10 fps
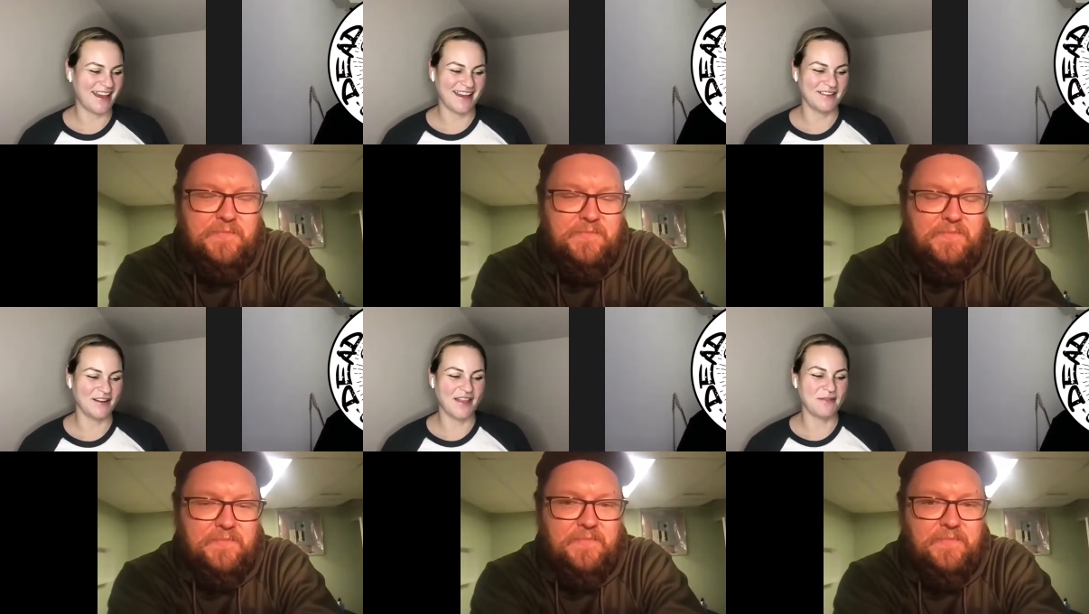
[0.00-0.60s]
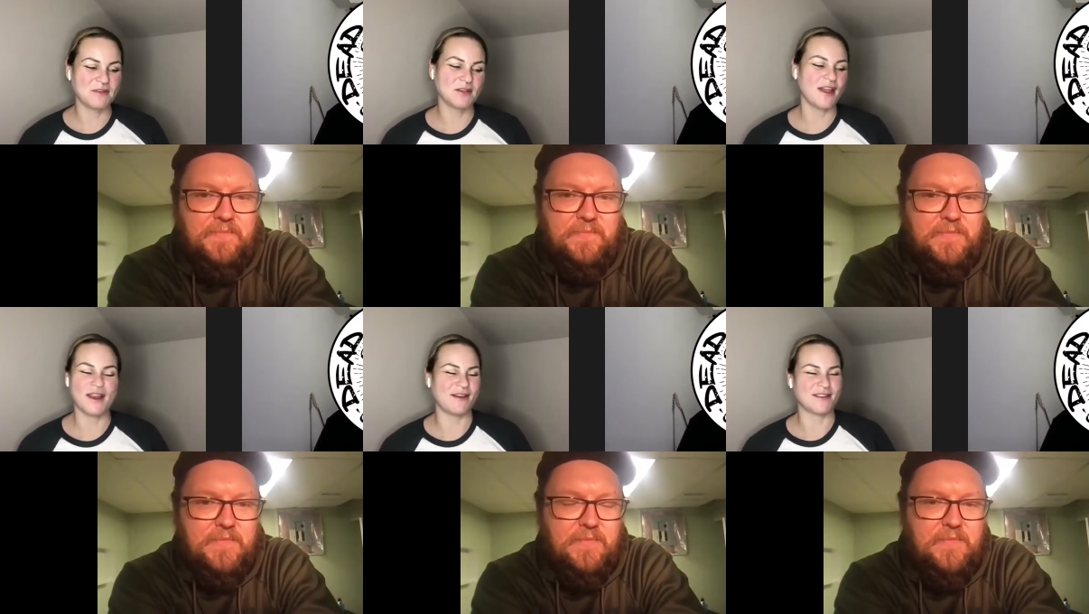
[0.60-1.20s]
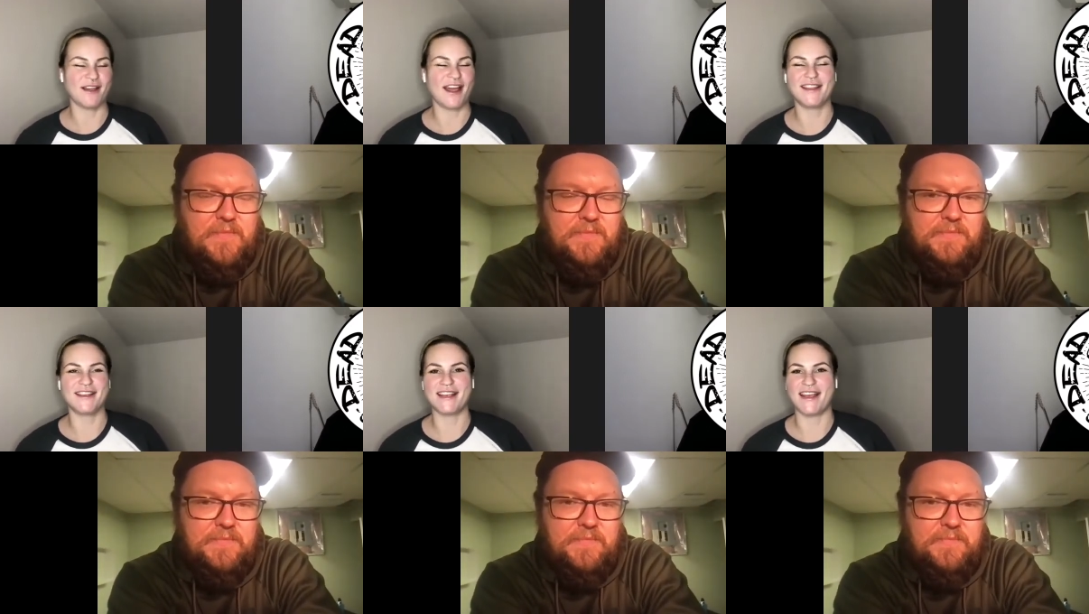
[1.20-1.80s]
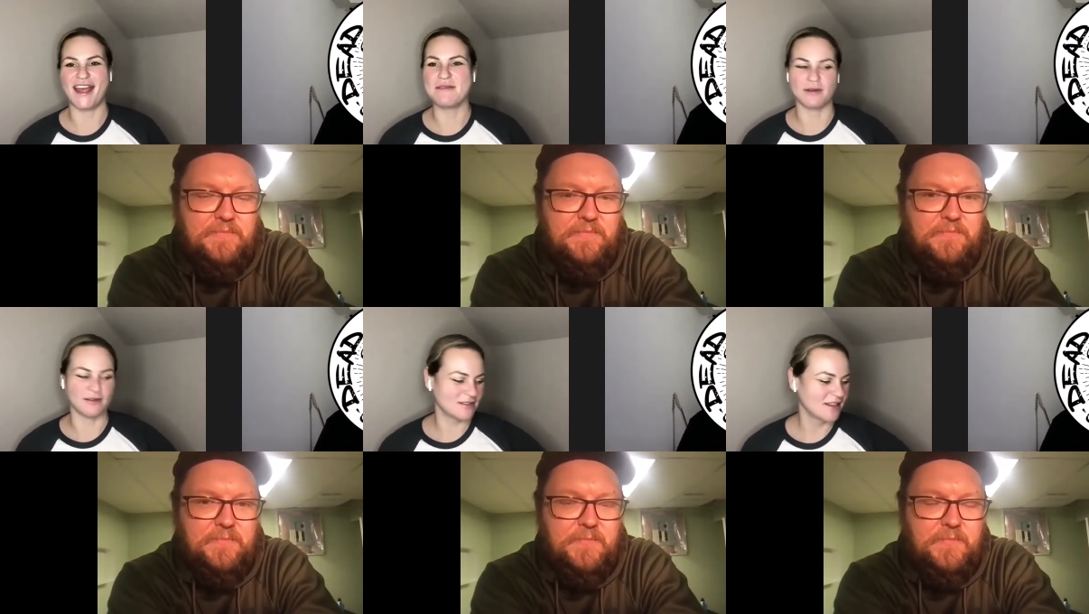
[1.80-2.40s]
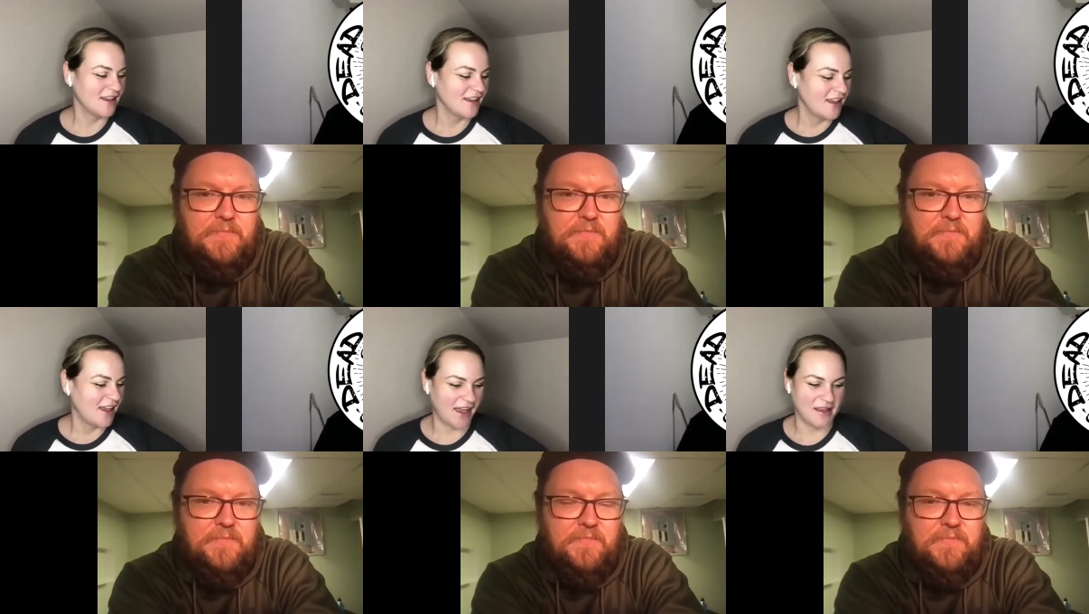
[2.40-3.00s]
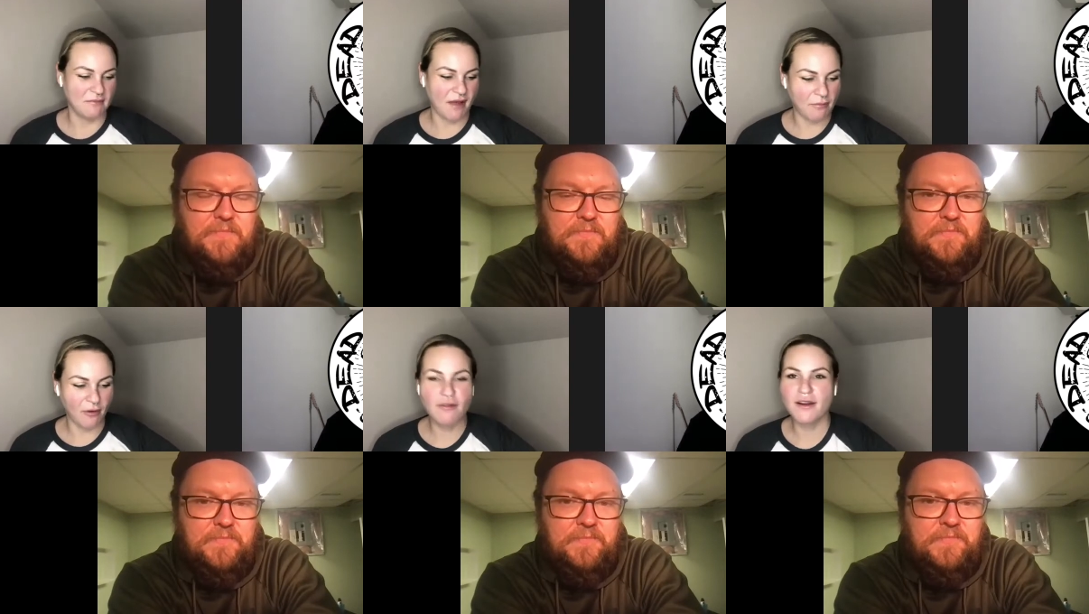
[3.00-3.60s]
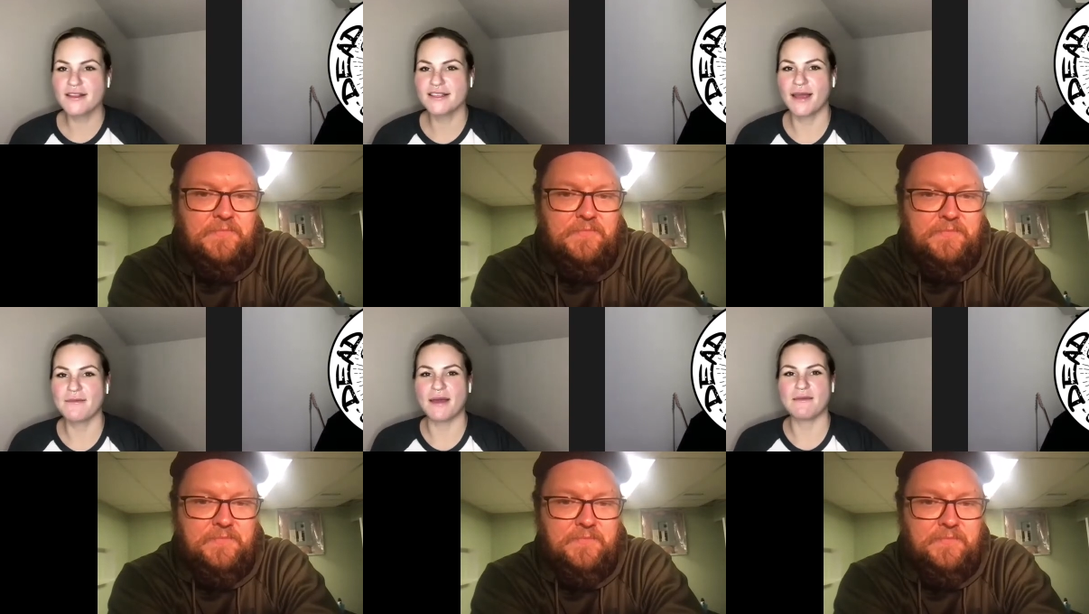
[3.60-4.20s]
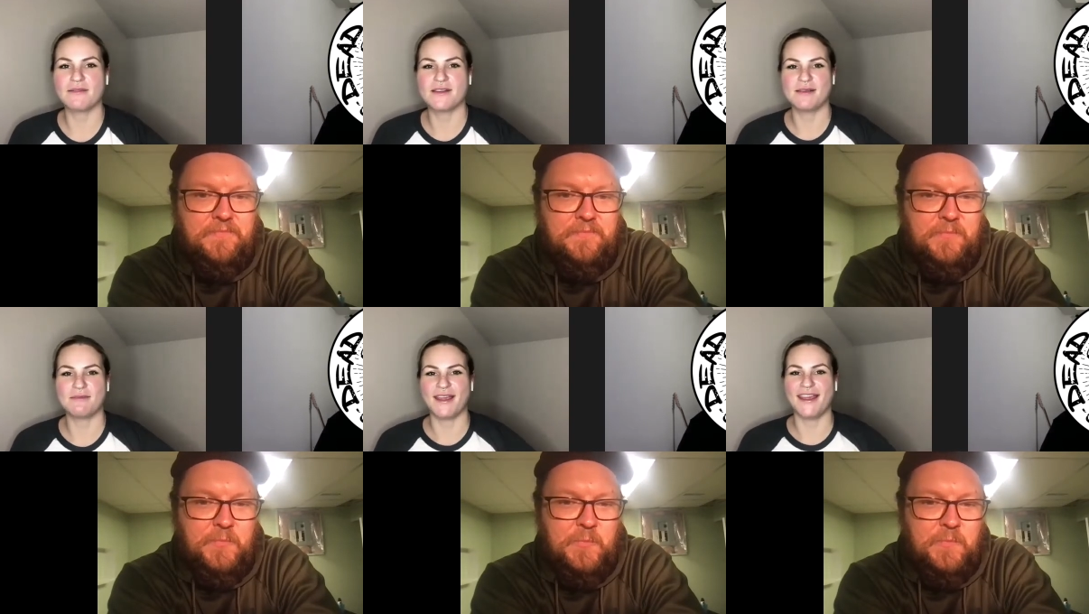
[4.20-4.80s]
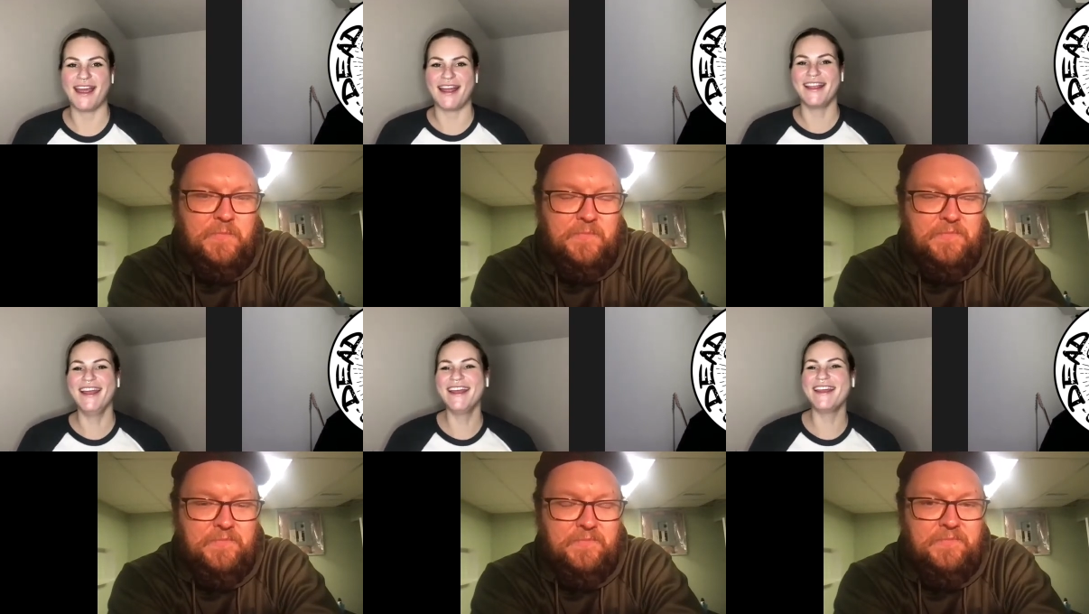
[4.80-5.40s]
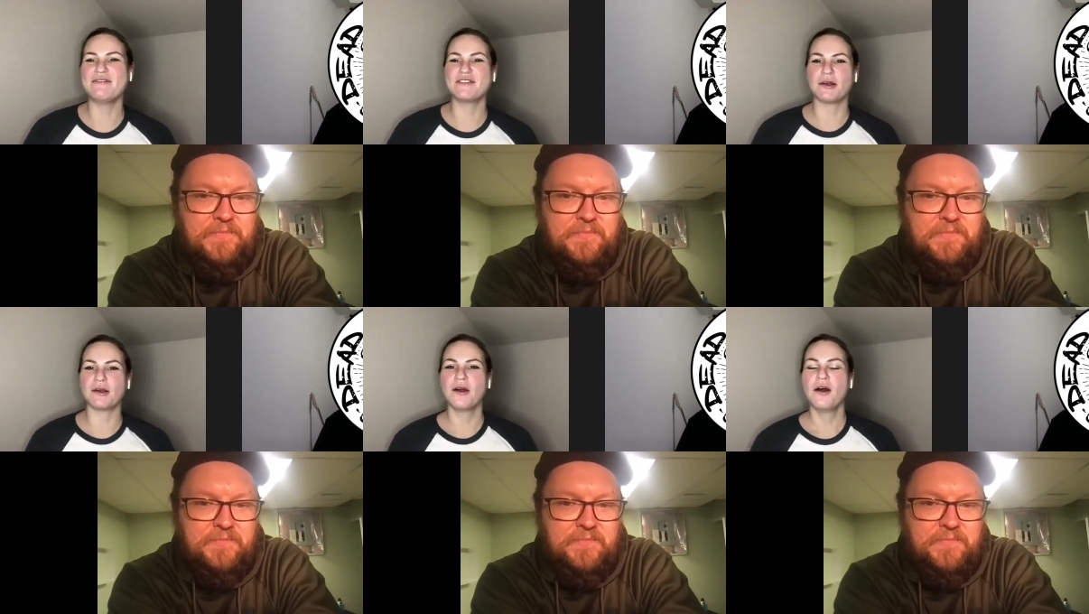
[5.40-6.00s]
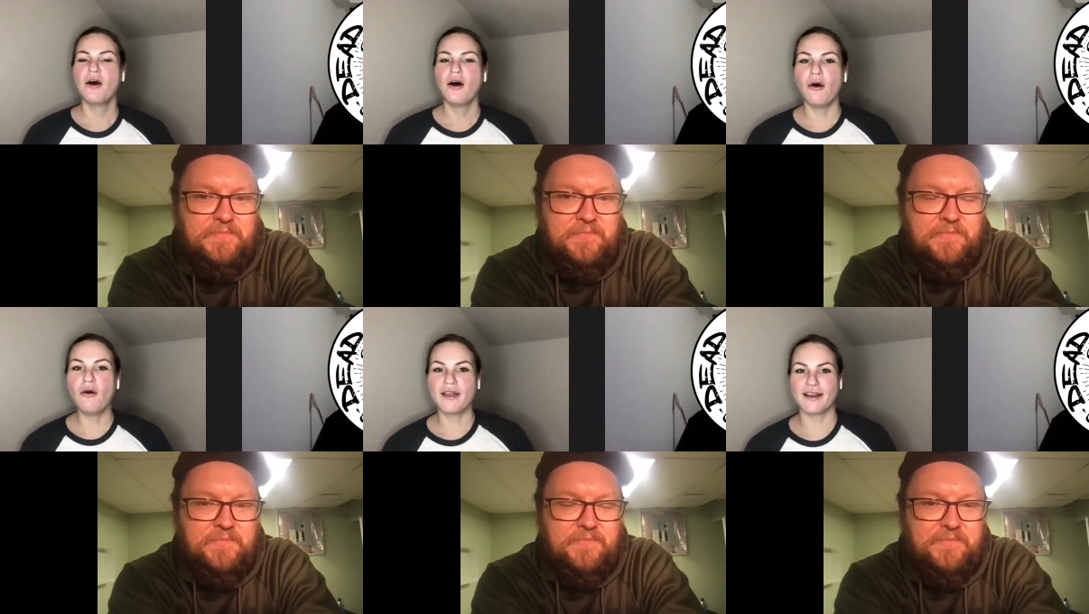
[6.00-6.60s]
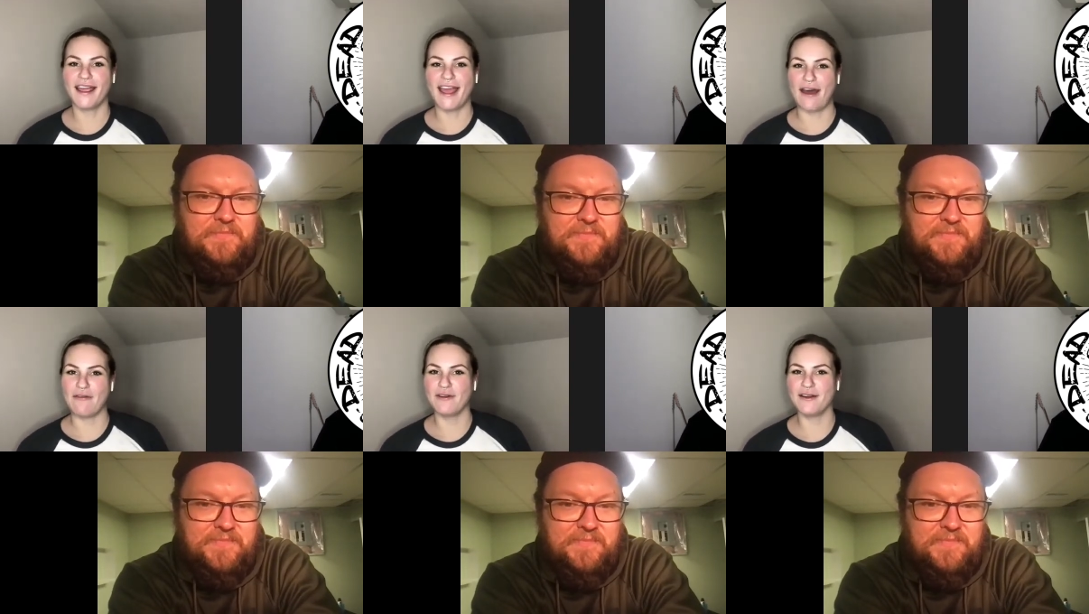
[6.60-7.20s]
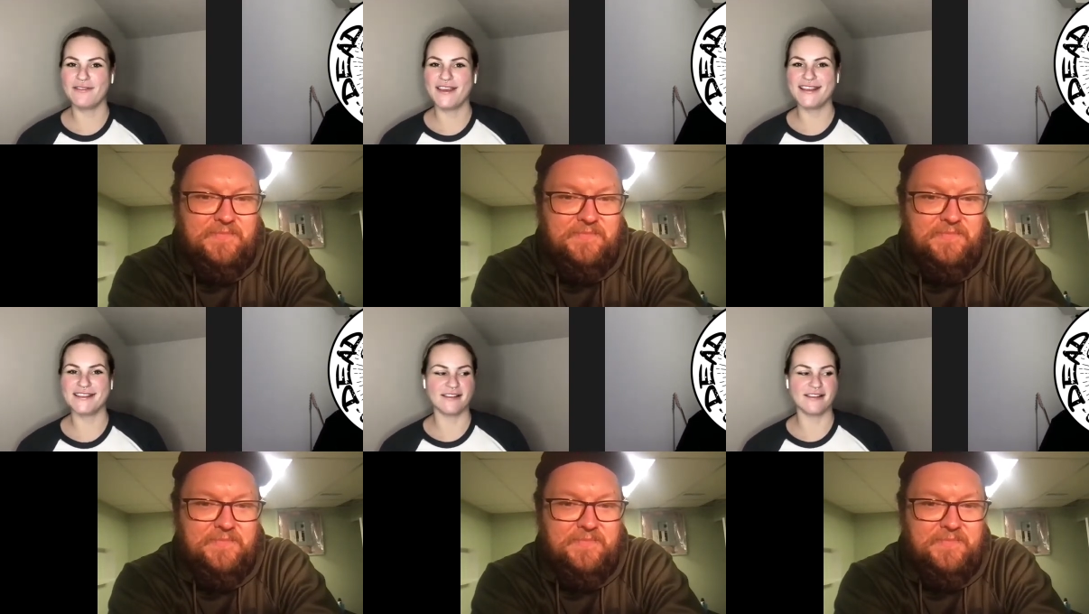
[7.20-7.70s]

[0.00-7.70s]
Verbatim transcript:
Speaker 1: yeah, no, and so anyway, so I had these edibles, and my boyfriend at the time came to visit me, and he was like, "Oh, can I have one of these?"